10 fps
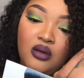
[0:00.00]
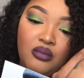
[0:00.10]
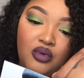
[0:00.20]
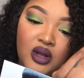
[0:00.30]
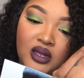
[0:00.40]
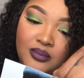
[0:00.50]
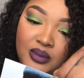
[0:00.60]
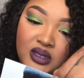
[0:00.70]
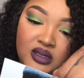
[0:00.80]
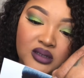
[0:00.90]
More
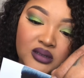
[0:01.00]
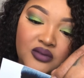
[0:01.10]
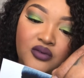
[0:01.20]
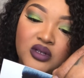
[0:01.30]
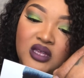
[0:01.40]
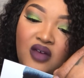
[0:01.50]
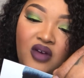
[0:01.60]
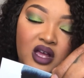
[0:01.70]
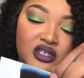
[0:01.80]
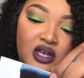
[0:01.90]
lippies. Of course, they have
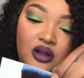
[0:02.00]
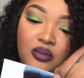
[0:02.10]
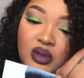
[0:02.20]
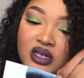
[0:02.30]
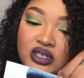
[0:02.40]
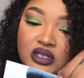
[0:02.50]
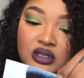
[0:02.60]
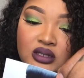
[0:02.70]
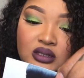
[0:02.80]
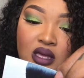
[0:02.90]
eyeshadow,
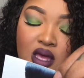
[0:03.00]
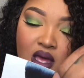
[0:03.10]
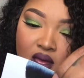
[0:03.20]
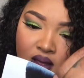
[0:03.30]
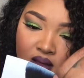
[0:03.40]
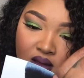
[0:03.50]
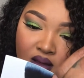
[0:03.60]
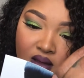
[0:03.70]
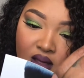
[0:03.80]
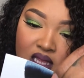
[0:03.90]
blushes.
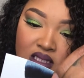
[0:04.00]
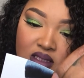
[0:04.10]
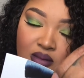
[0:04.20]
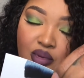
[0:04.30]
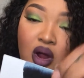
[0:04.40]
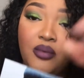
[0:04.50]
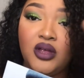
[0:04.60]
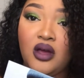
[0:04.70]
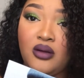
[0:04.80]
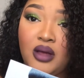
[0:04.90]
And this is a primer.
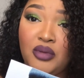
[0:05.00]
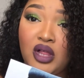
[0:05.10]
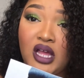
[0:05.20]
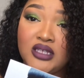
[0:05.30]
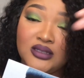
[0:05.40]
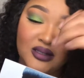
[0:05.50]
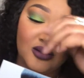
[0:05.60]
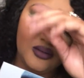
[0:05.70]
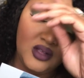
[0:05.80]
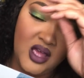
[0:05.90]
Y'all don't have my glasses
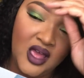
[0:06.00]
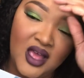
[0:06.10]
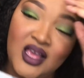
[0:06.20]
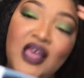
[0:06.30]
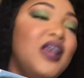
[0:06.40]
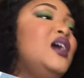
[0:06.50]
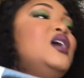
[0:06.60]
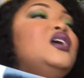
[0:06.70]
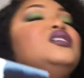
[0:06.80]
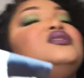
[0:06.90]
on.
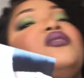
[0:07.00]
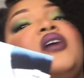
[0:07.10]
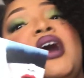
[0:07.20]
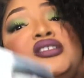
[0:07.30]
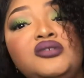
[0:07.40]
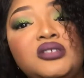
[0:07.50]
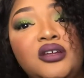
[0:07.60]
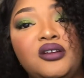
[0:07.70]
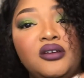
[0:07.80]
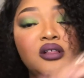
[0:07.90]
So I do
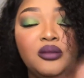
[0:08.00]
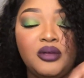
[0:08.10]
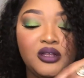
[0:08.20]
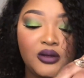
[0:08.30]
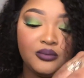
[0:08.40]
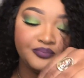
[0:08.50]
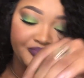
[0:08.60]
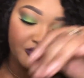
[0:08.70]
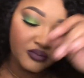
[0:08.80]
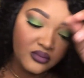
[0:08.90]
stutter a little bit, though.
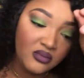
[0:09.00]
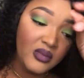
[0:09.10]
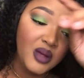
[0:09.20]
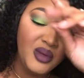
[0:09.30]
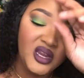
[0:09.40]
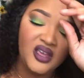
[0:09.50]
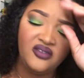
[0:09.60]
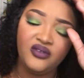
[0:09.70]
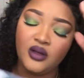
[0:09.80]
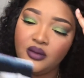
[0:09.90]
But
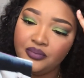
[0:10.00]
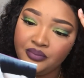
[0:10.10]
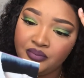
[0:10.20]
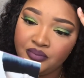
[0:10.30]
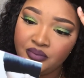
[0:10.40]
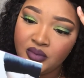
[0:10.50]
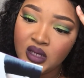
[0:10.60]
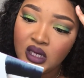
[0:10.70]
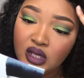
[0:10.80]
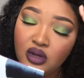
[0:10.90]
if
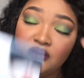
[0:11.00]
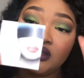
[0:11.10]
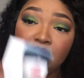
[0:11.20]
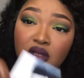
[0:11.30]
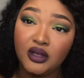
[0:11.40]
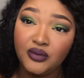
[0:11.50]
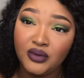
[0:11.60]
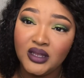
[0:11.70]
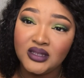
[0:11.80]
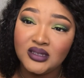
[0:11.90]
you ever see me looking
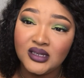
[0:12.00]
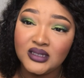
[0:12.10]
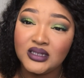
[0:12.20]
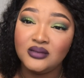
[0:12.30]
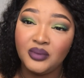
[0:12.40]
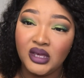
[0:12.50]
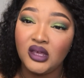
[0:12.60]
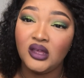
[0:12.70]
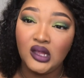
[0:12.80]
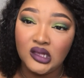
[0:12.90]
really intense,
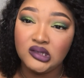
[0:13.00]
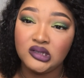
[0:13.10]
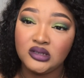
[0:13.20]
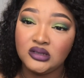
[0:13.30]
because